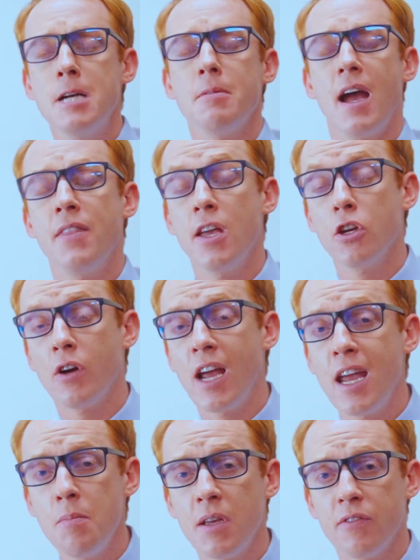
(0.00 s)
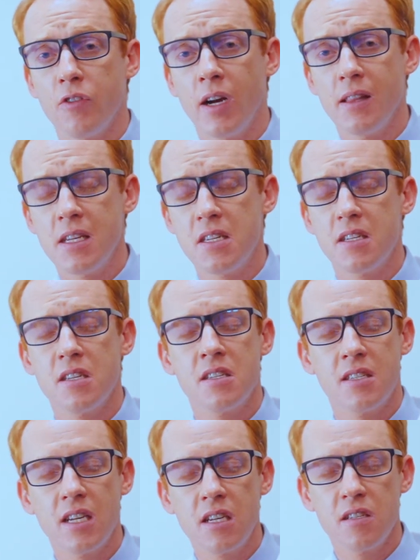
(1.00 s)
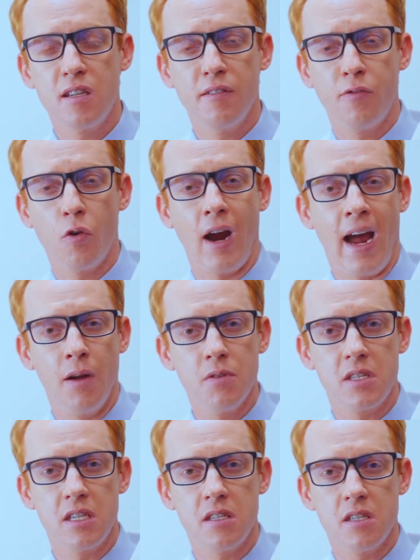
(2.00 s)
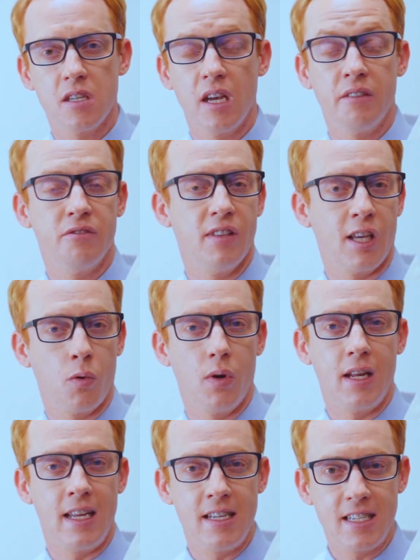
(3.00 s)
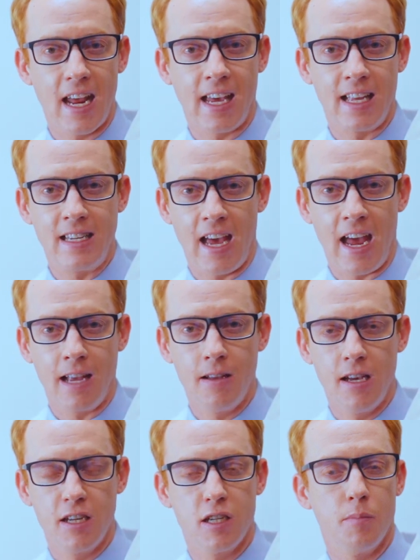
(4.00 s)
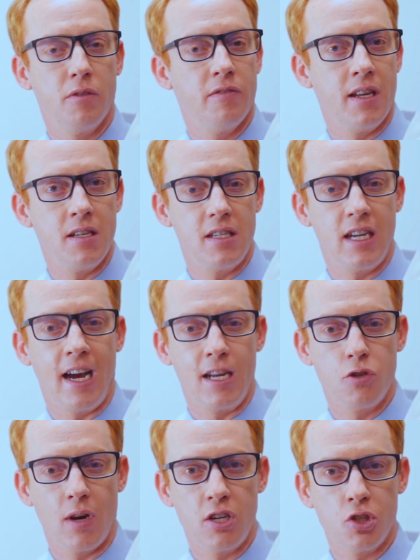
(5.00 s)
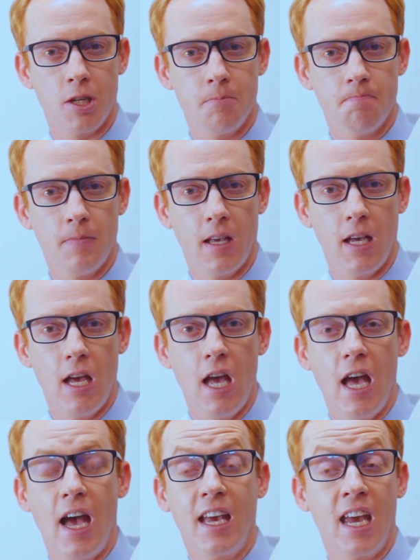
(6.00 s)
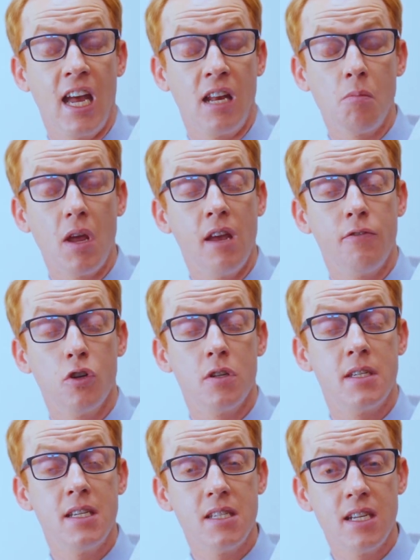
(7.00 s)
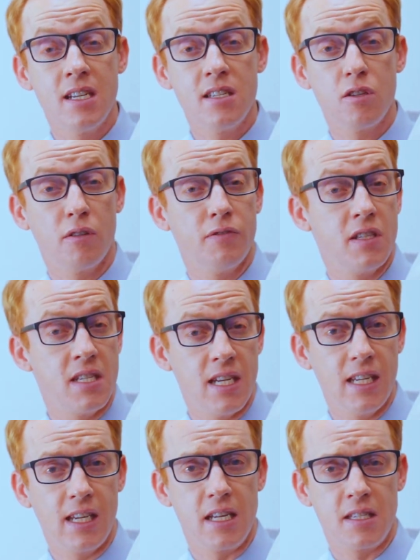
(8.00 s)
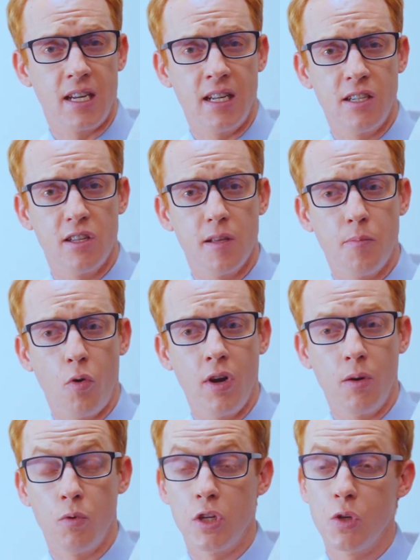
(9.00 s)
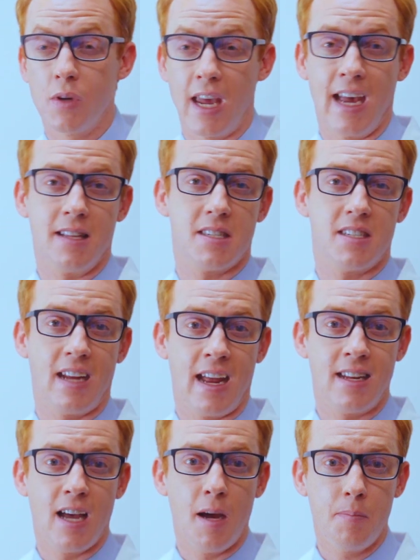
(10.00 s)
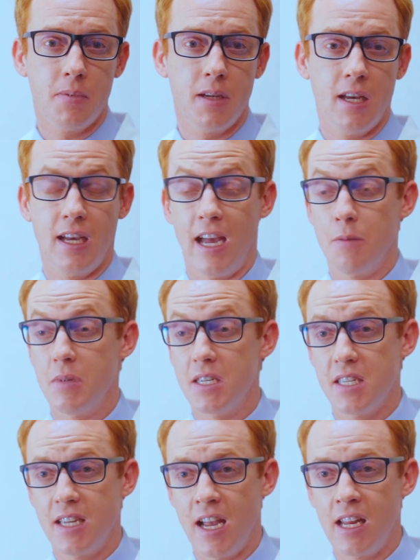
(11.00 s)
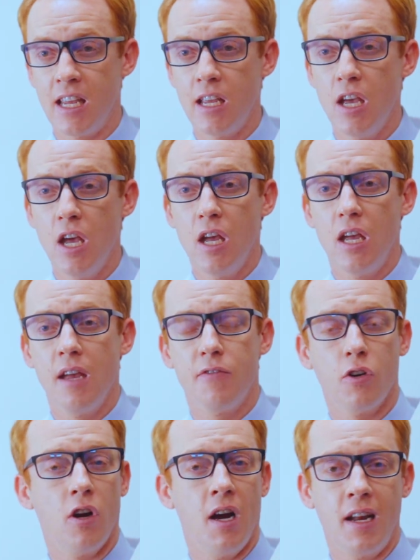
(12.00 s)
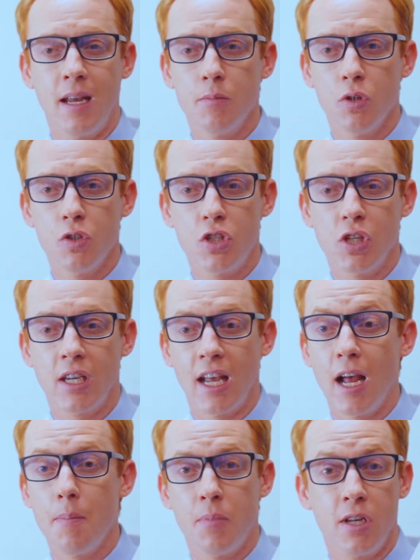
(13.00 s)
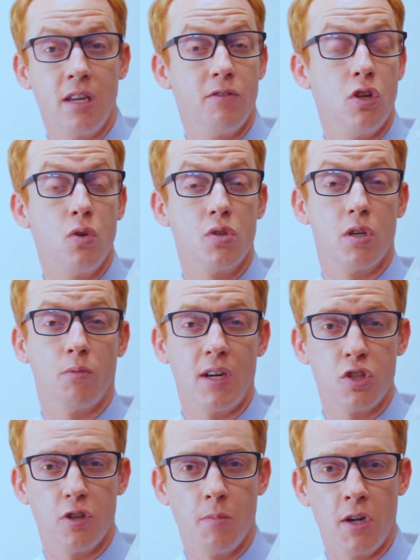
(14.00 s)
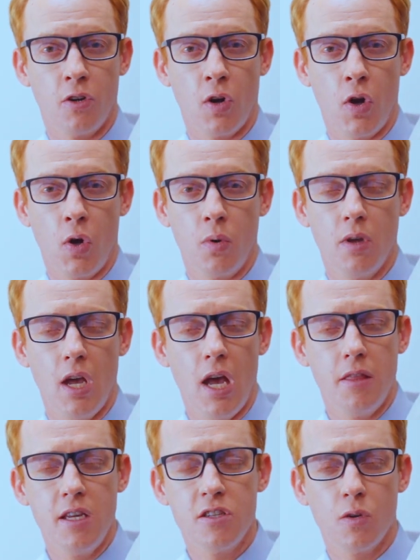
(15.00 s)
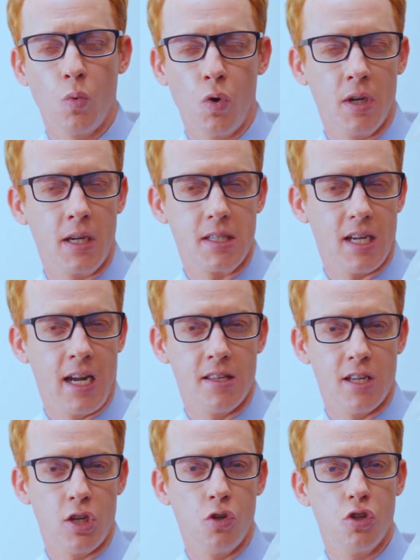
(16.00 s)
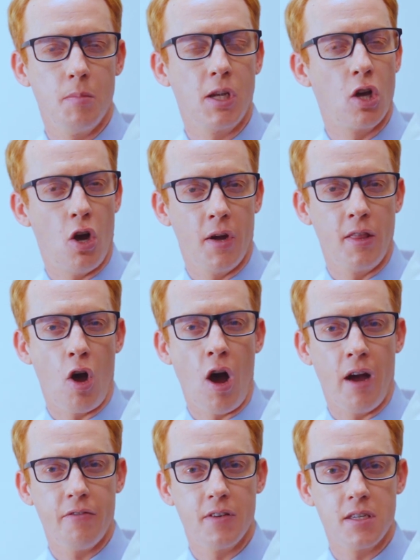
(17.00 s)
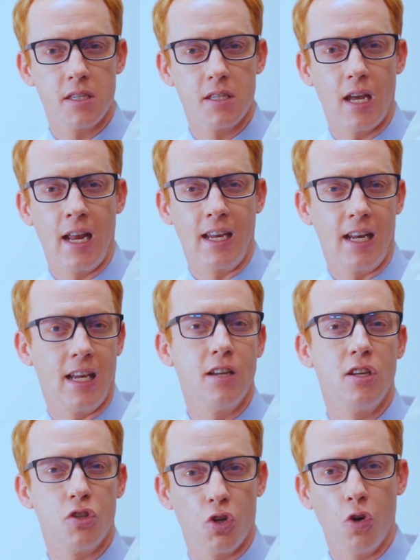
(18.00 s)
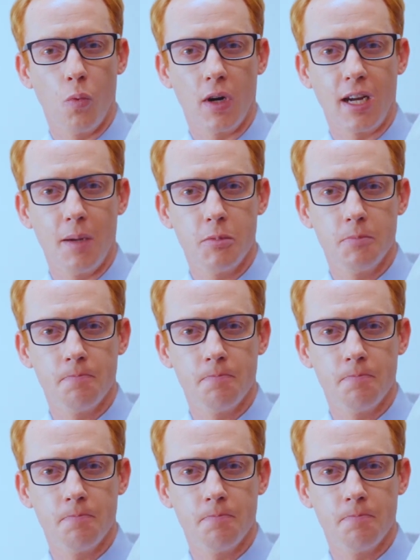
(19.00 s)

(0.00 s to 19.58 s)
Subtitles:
and that you're aiming for at least 64 ounces of liquid intake a day to prevent dehydration. Again, if your dizziness or fatigue is getting to the point where you can't stand up and be steady, if you're unable to get up and even use the restroom on your own, these are warning signs that you should be calling the office and getting additional workup.